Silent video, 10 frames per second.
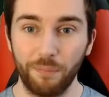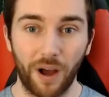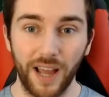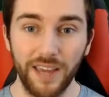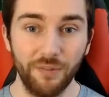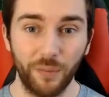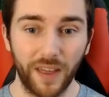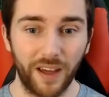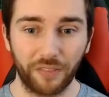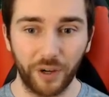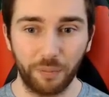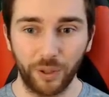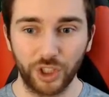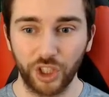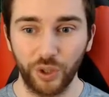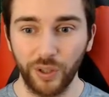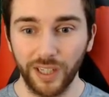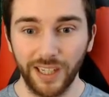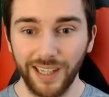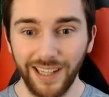But even without a three point shoe,
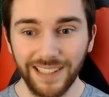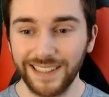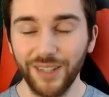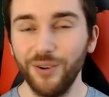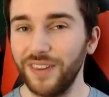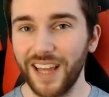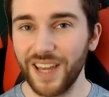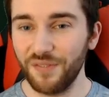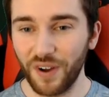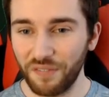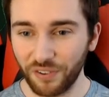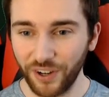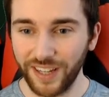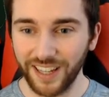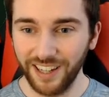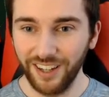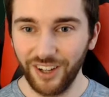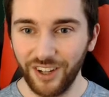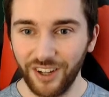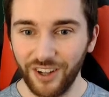he's still got the 85 three
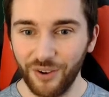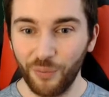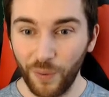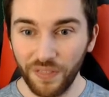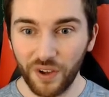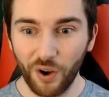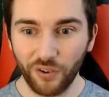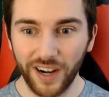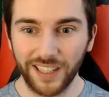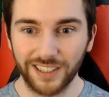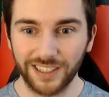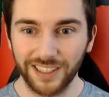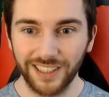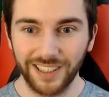with gold range.